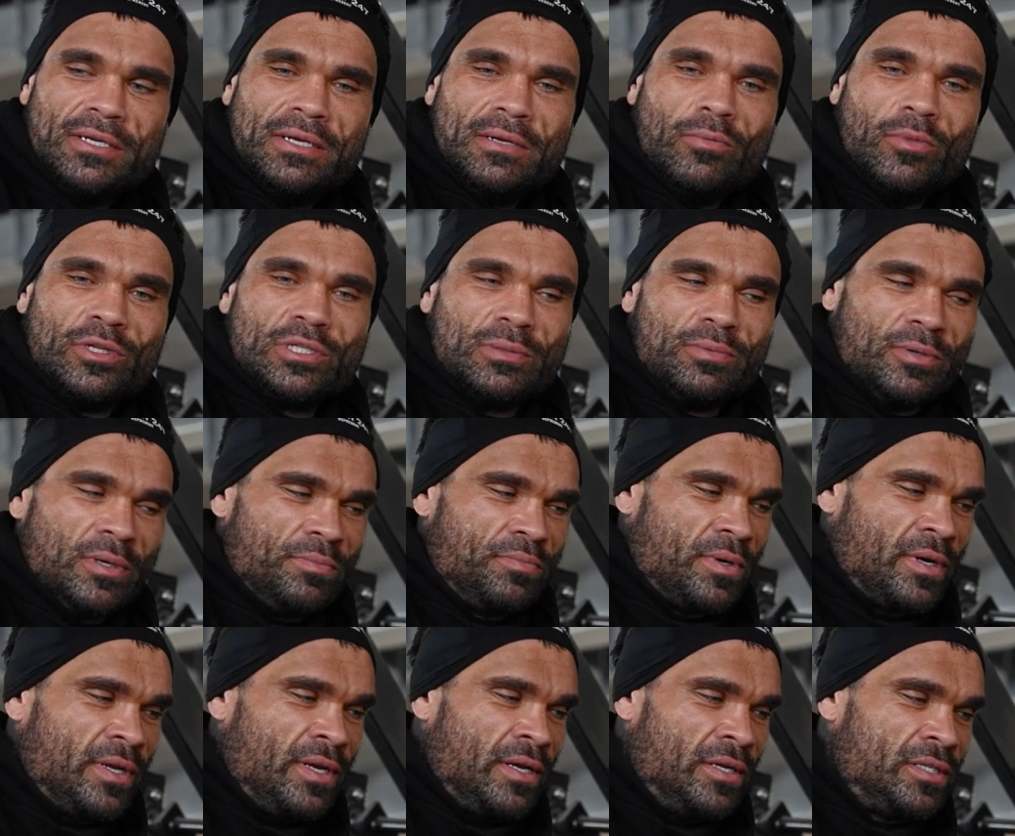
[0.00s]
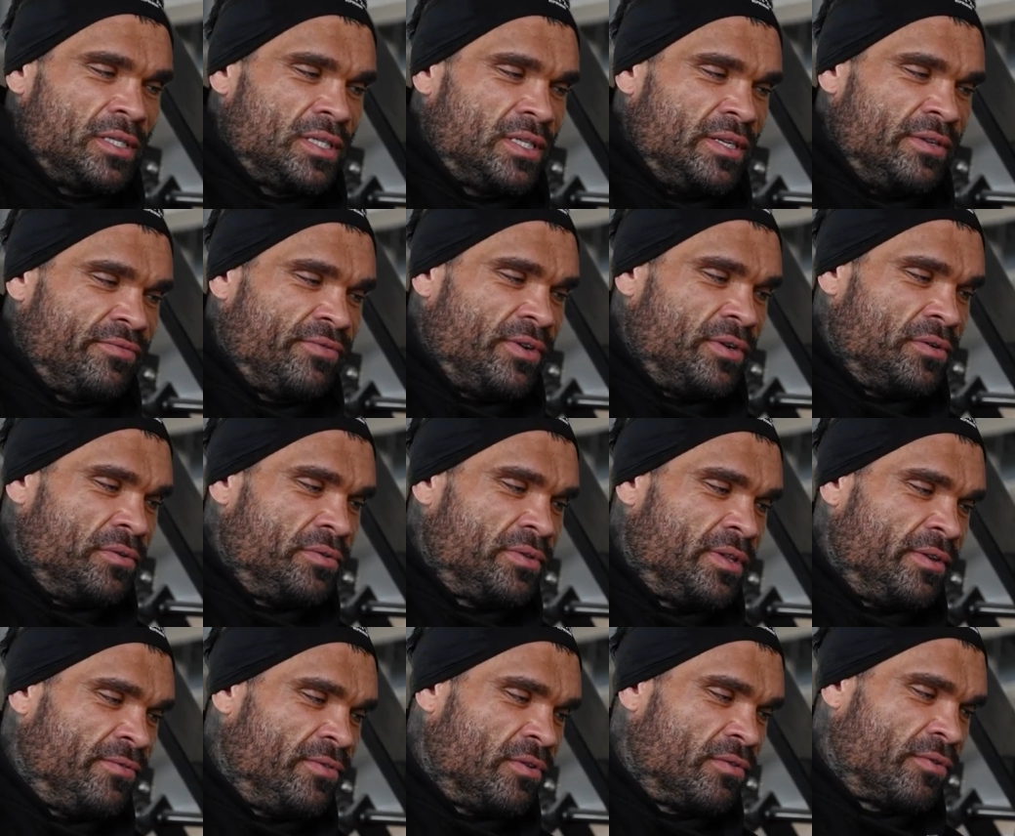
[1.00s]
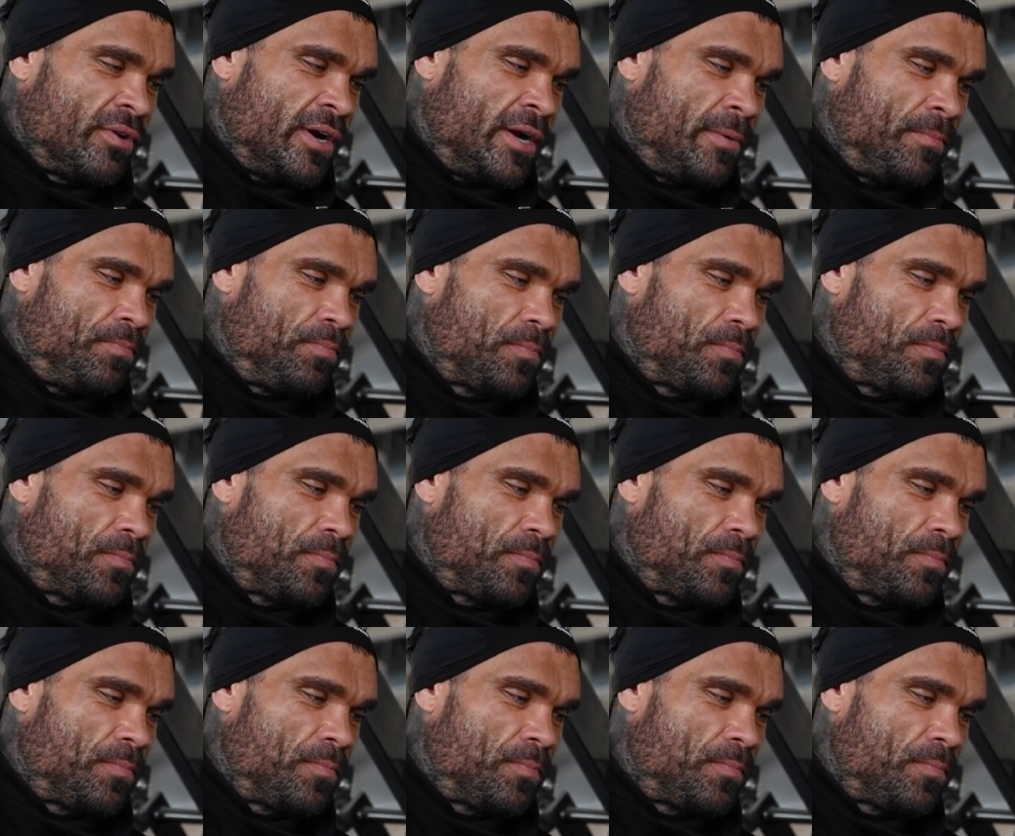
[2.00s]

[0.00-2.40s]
what's the point, bro? You know, I just didn't feel right.